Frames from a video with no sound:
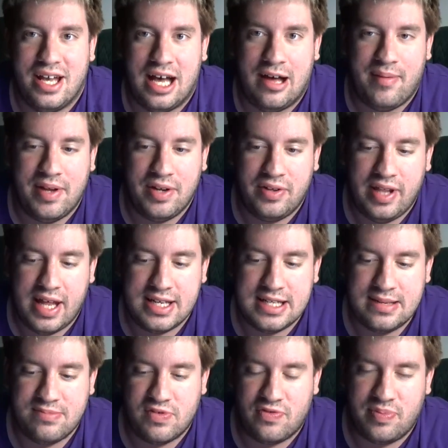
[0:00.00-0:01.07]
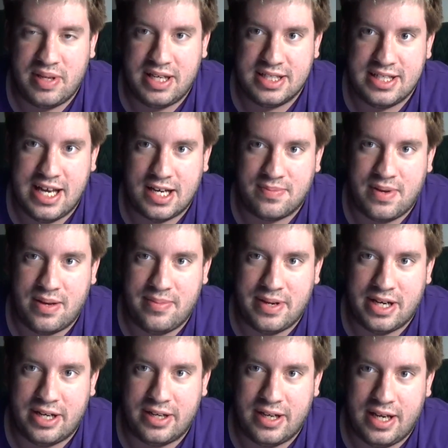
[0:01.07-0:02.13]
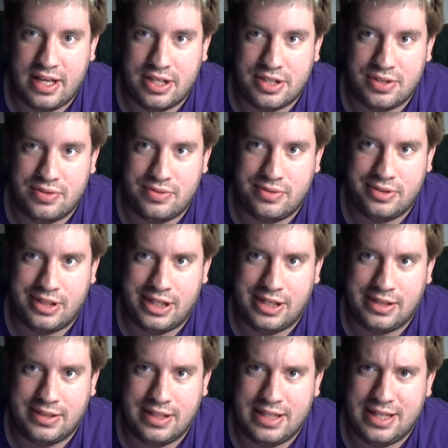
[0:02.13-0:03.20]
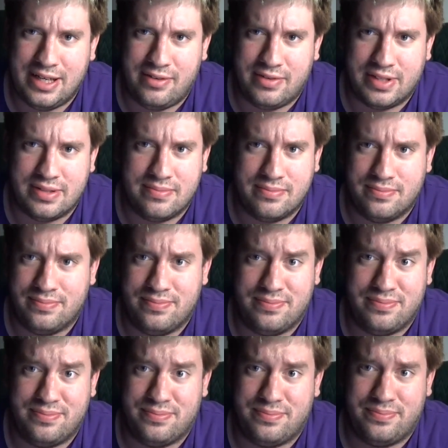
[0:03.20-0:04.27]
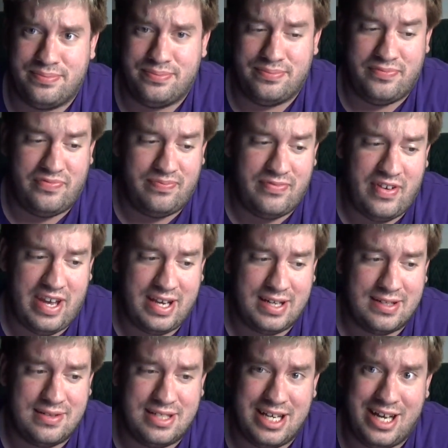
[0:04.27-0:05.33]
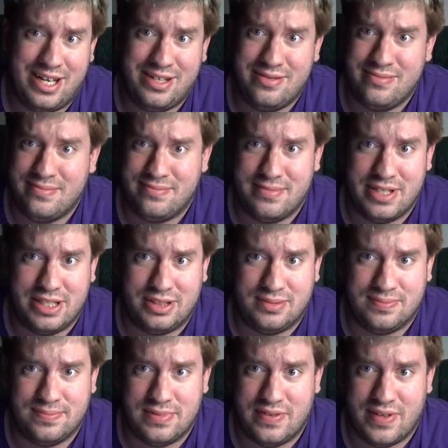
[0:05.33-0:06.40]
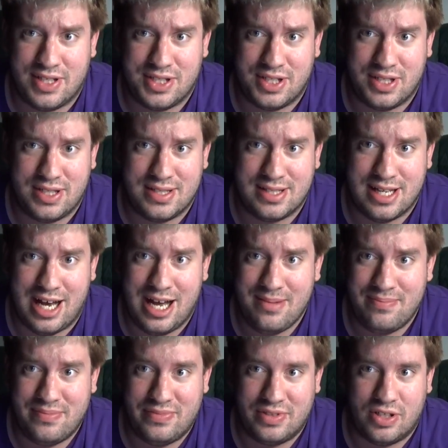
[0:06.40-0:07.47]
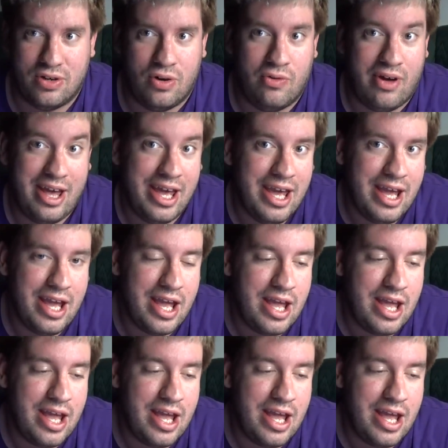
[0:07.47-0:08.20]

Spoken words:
I know a lot of times if you're being attacked by a bear and you, like, lay down and fake dead, it'll eventually stop and go away.